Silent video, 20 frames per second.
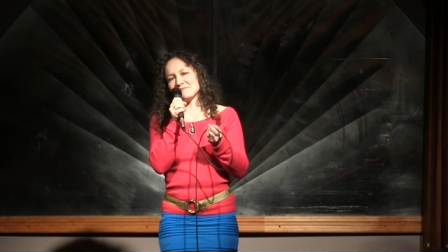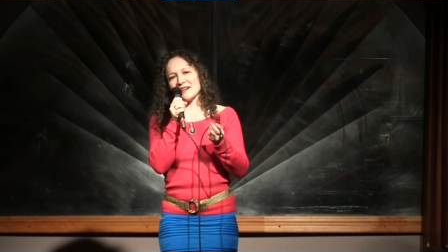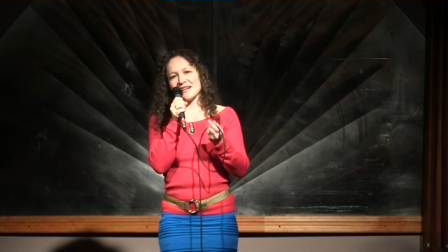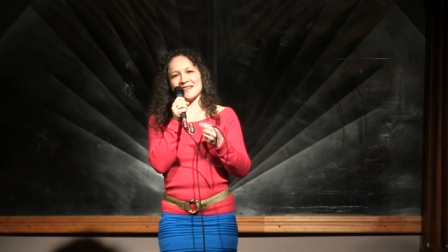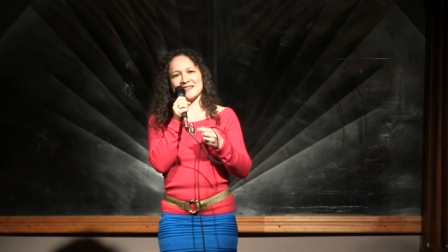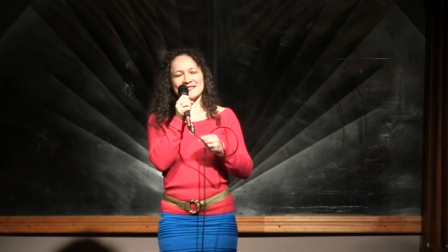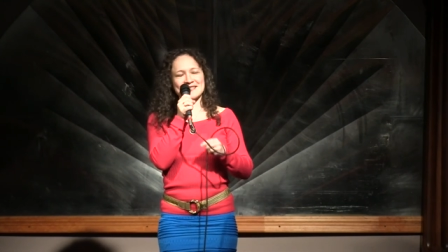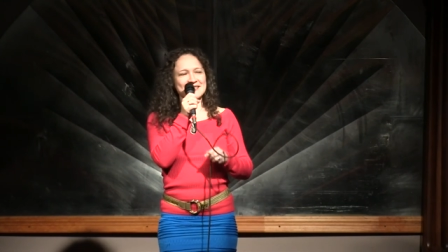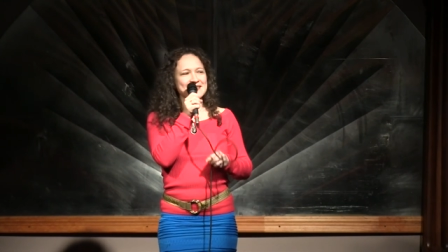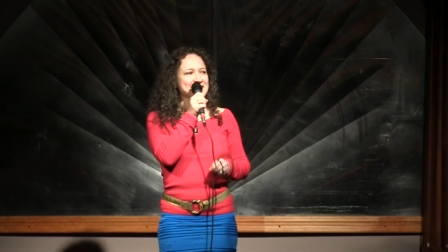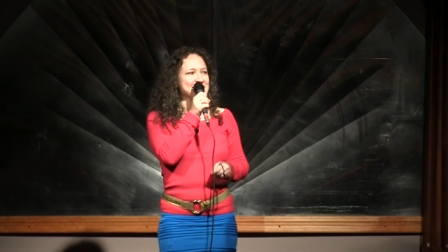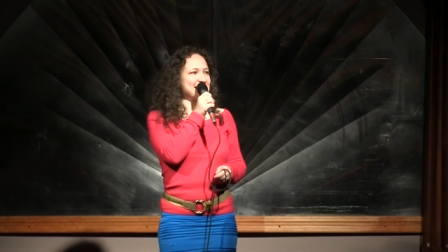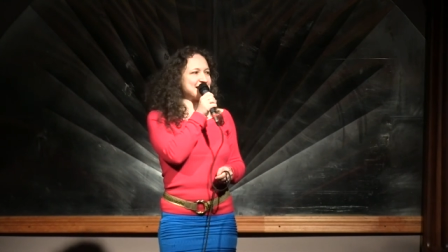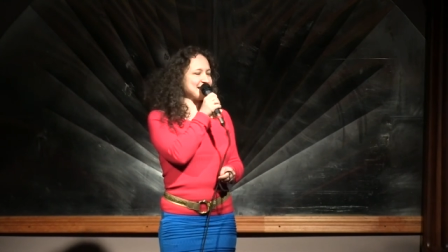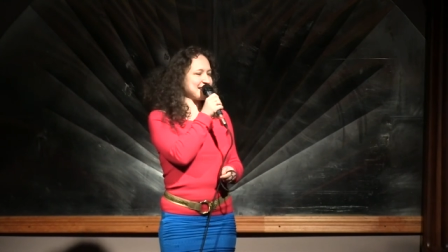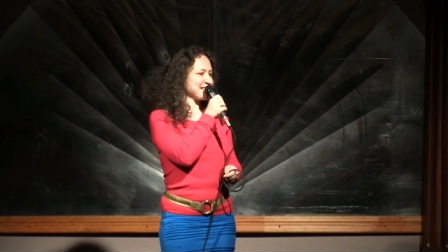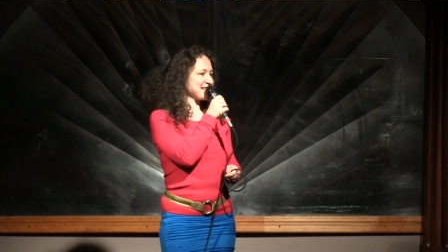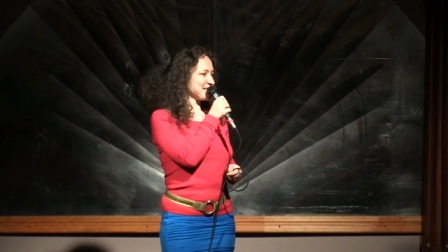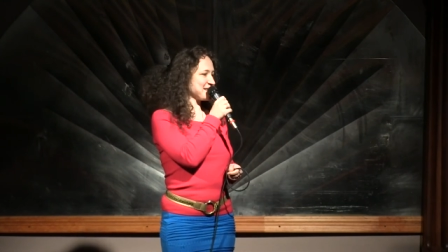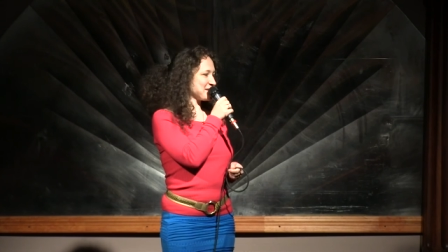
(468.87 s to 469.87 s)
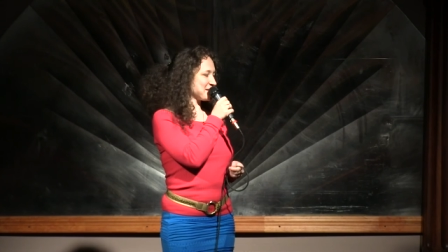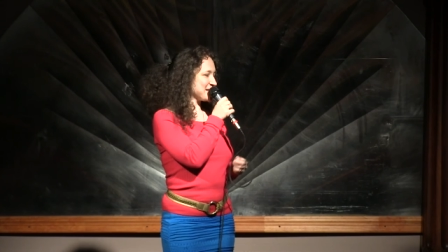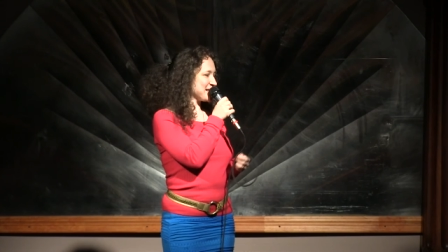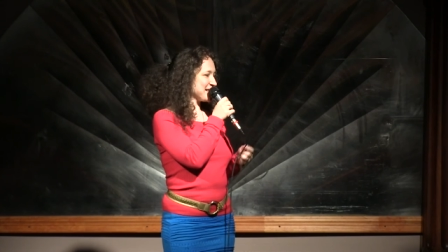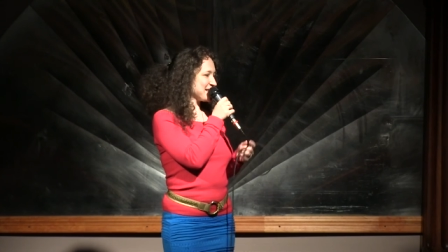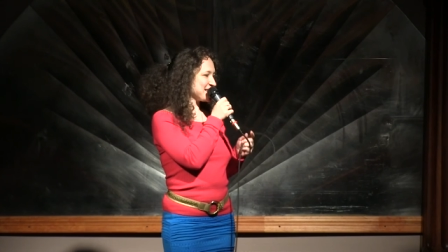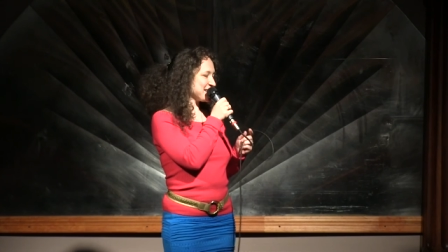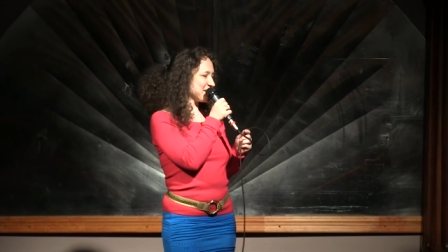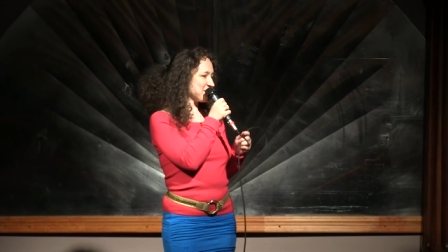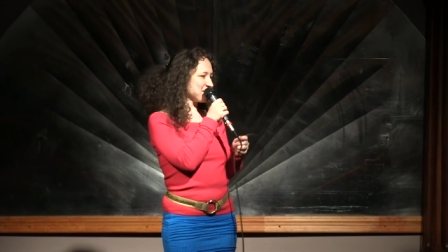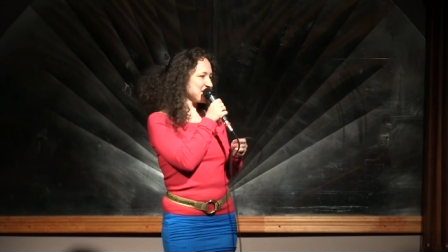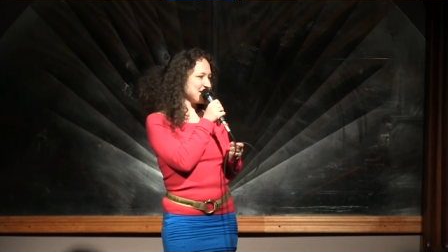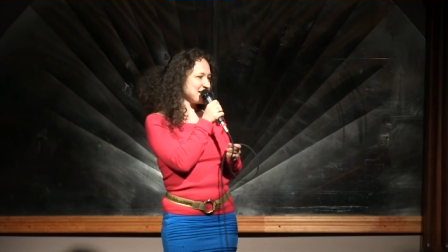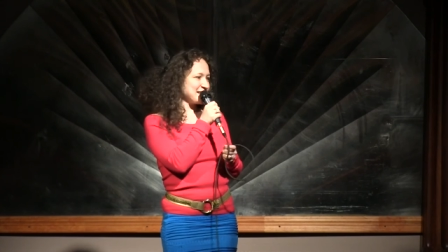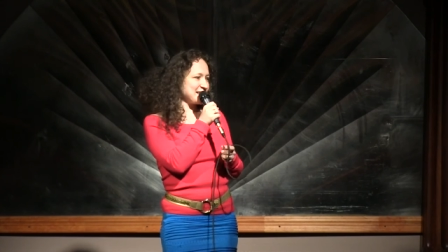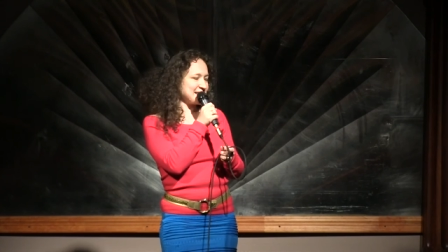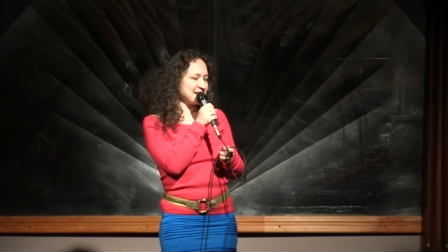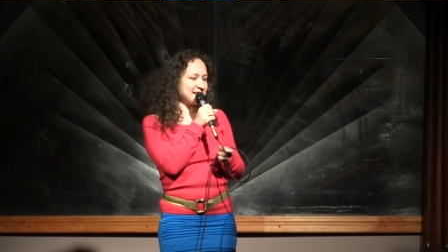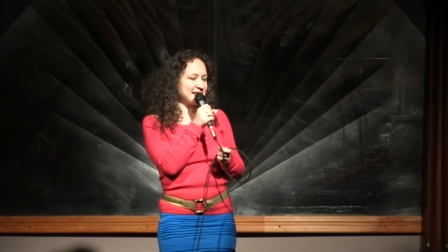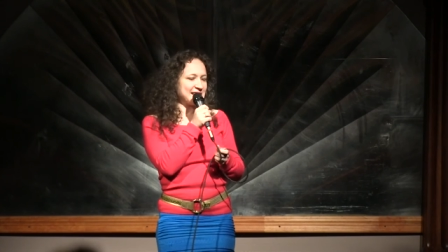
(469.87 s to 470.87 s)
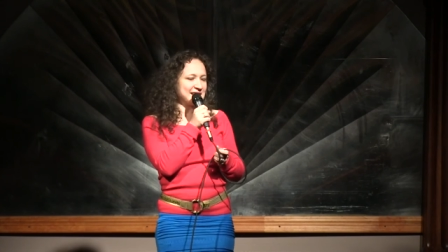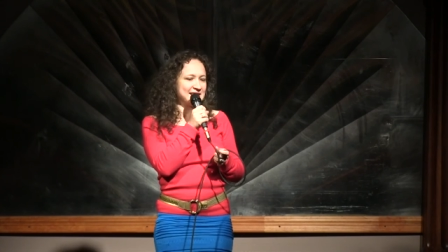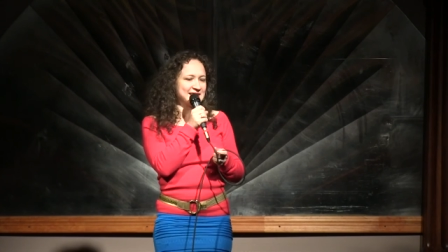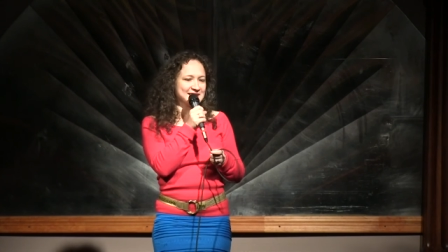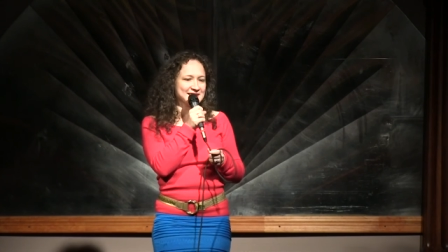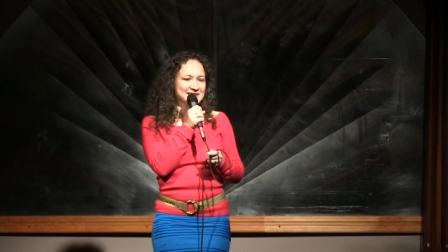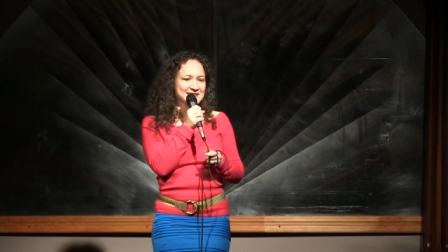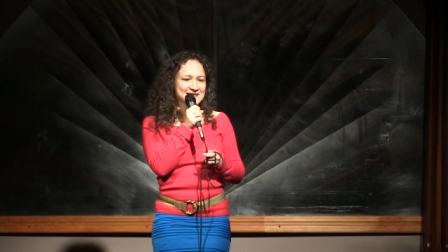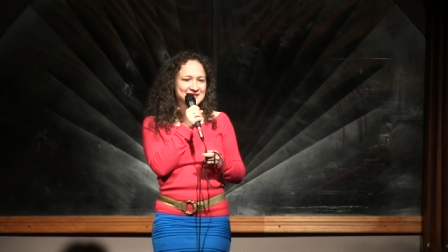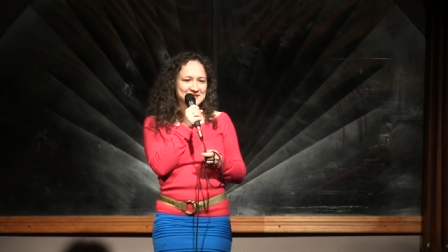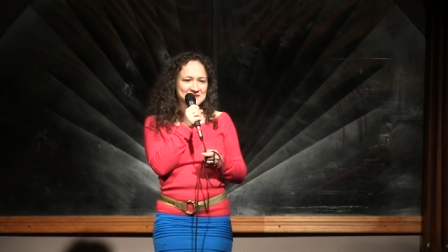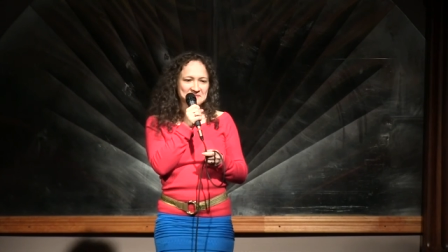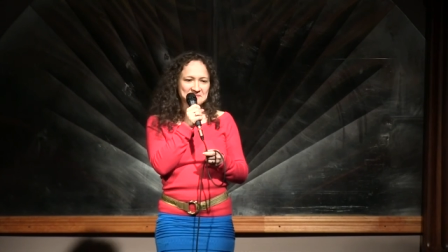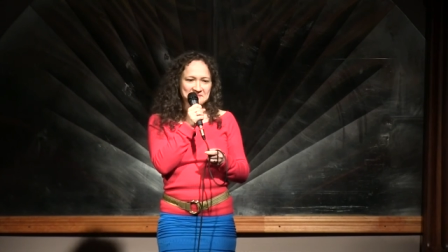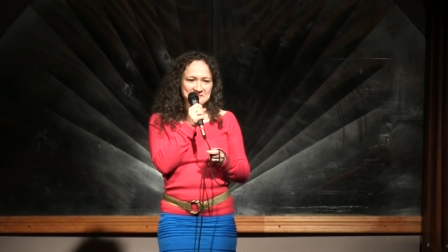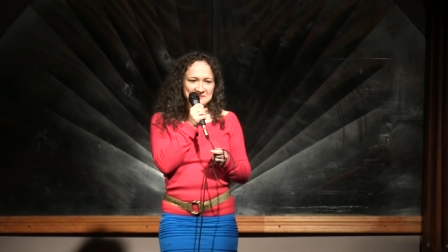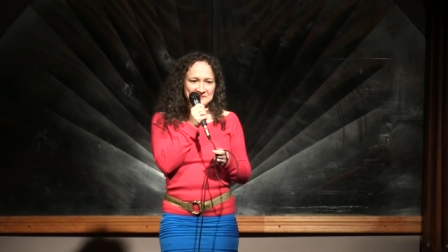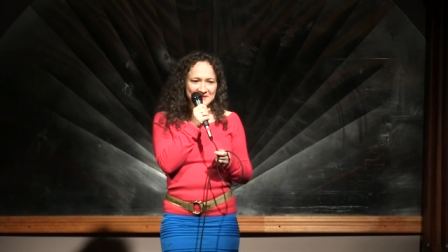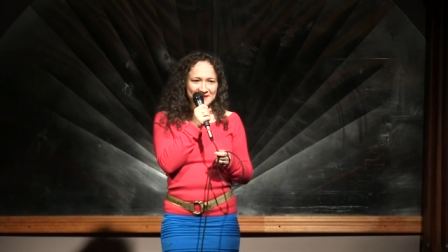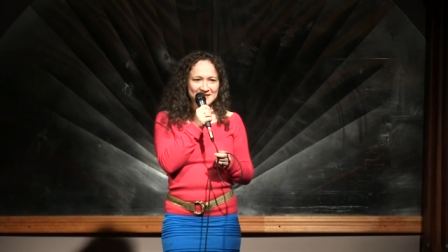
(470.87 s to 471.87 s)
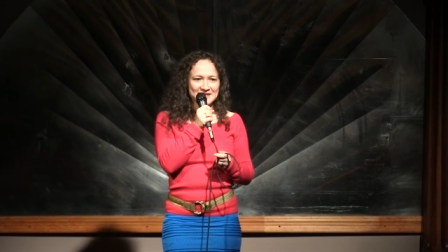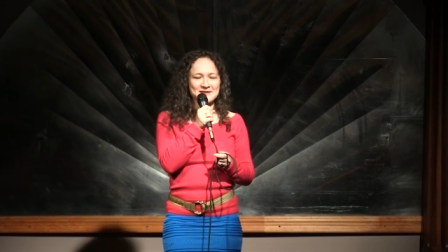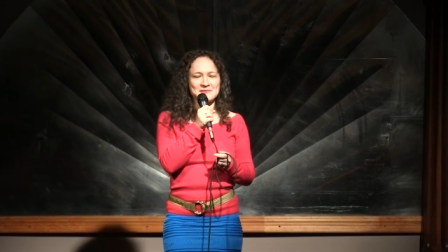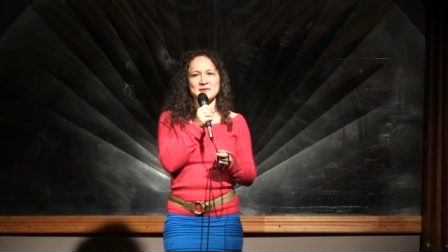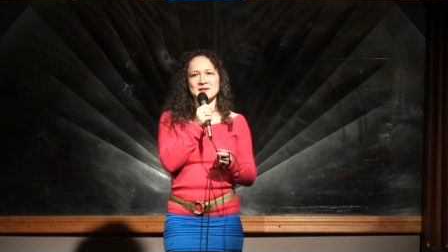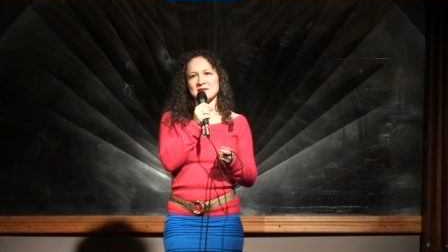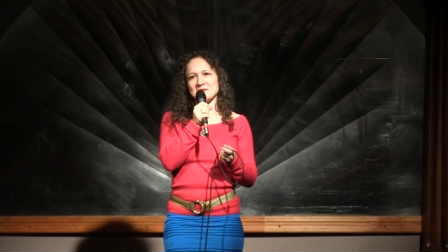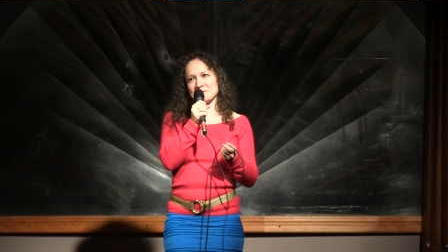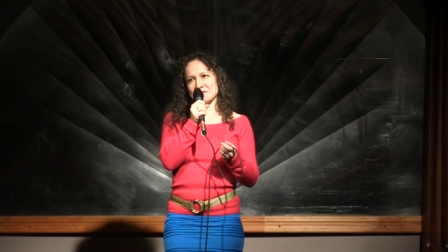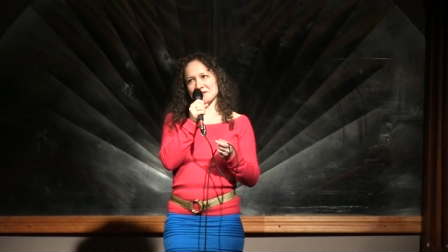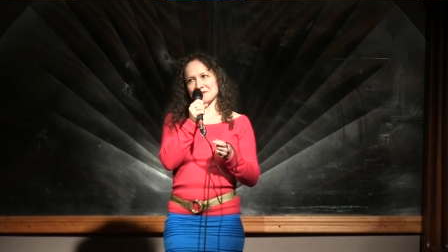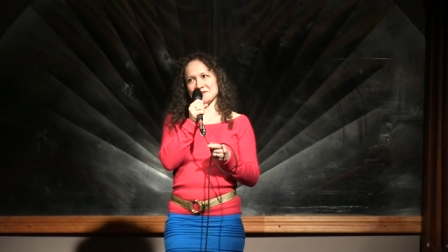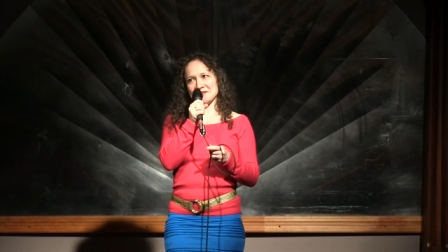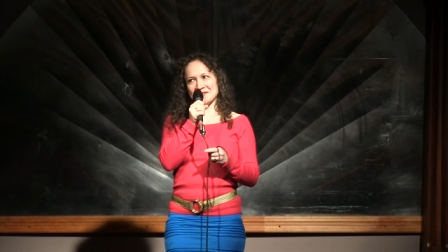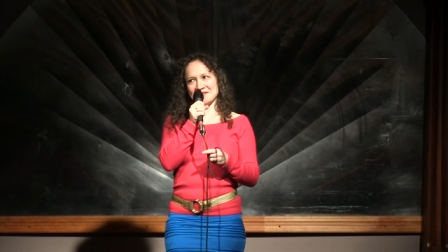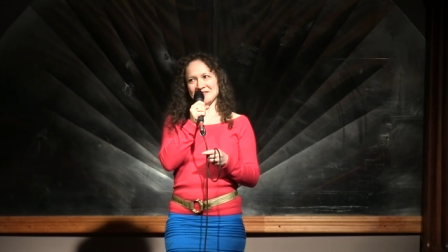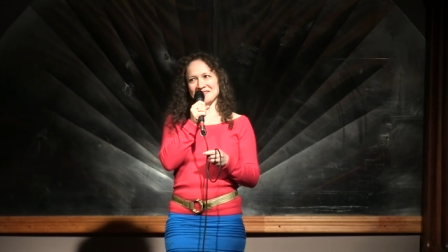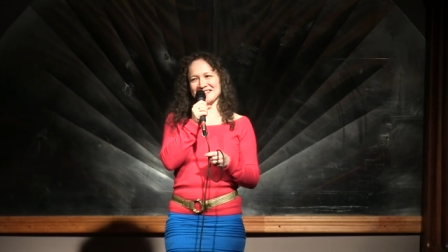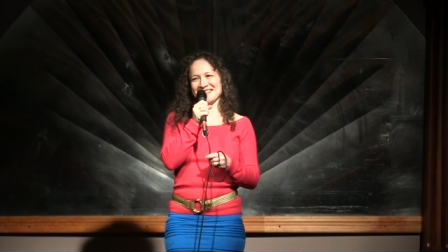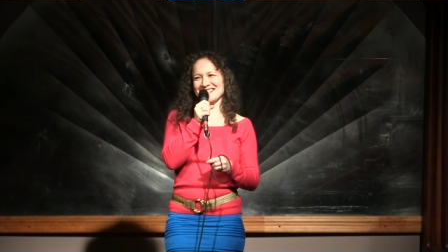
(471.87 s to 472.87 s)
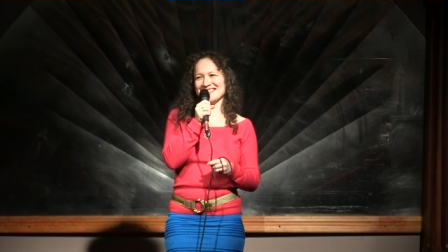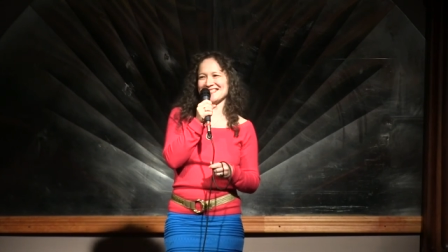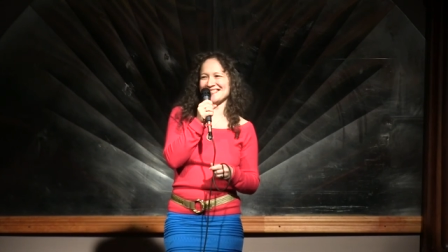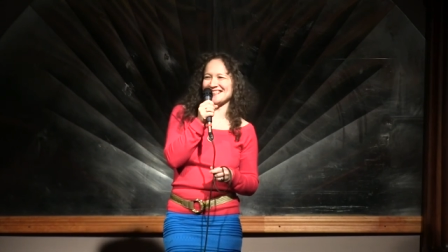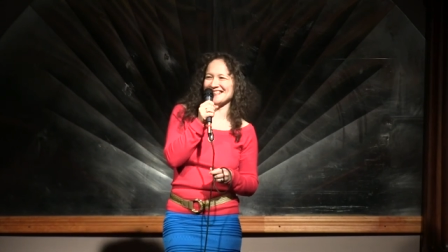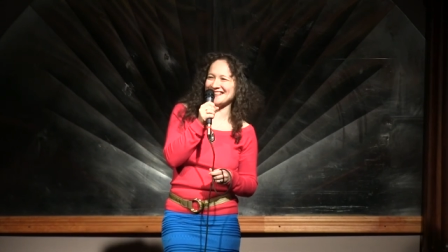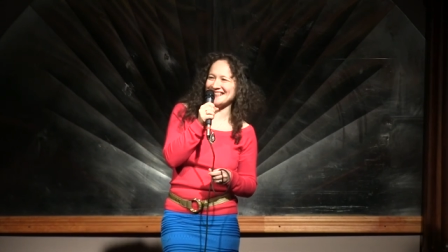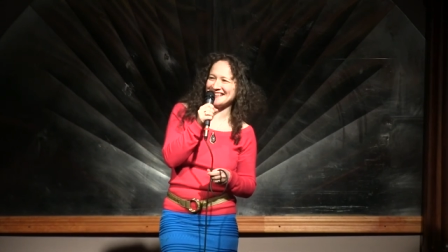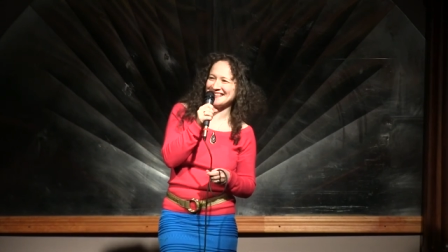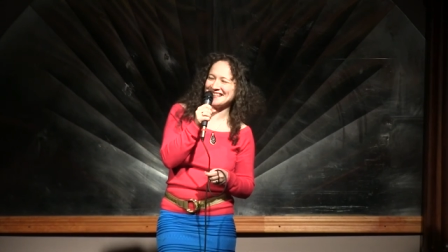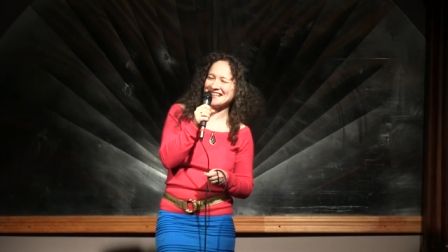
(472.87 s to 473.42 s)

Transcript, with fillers: guess the last story I'll share with you today, and it's one of my favorites.